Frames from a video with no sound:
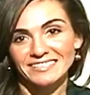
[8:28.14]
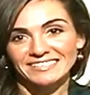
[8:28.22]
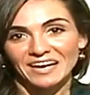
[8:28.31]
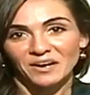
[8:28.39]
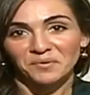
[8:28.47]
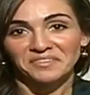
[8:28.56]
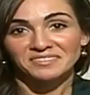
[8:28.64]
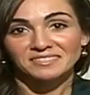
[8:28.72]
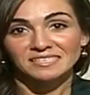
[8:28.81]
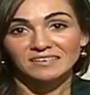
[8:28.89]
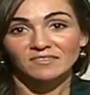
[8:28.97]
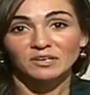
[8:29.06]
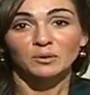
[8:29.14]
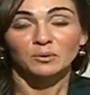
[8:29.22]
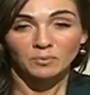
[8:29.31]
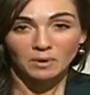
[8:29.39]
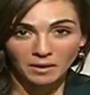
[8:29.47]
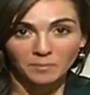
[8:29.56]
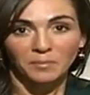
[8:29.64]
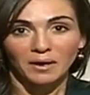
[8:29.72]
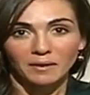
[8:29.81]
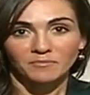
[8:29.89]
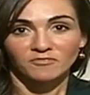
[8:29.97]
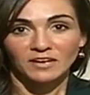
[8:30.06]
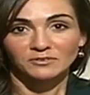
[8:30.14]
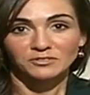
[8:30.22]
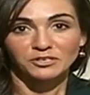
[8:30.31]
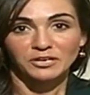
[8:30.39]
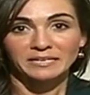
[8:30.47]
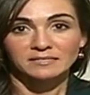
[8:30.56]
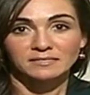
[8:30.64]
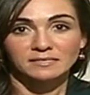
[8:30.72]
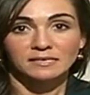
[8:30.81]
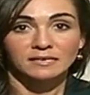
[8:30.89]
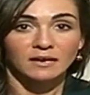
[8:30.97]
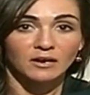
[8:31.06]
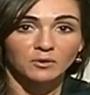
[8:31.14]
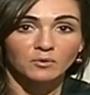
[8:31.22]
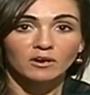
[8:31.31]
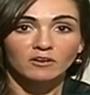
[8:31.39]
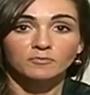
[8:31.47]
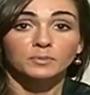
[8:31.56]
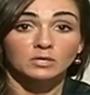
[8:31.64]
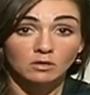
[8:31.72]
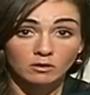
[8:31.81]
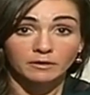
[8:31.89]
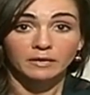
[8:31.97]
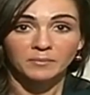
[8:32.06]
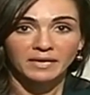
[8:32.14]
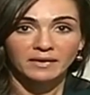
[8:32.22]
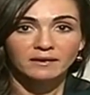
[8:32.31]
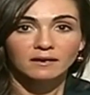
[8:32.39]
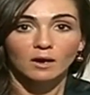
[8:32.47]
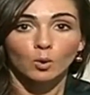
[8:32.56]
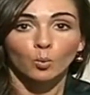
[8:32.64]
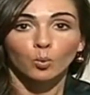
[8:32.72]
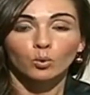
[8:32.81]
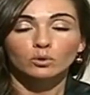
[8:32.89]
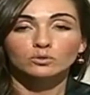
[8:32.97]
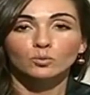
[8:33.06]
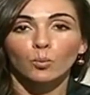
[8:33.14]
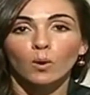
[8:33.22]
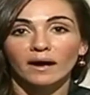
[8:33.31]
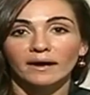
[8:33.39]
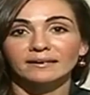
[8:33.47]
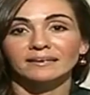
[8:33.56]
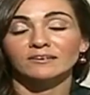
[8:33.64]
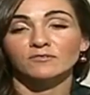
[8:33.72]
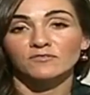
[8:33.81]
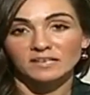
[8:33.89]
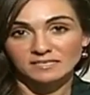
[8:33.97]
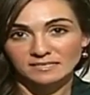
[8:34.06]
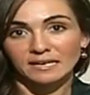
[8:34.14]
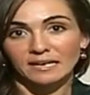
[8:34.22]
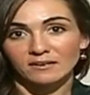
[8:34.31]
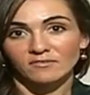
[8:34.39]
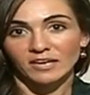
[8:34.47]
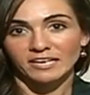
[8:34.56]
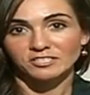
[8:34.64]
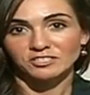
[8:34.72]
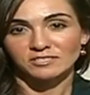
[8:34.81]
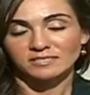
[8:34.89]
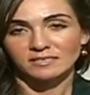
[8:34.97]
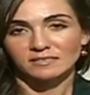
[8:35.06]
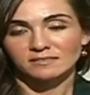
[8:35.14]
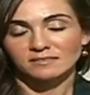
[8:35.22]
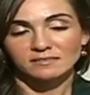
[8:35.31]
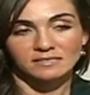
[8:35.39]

is sitting down with Steven Rambam, founder and CEO of Pallorium Inc., a worldwide investigative agency.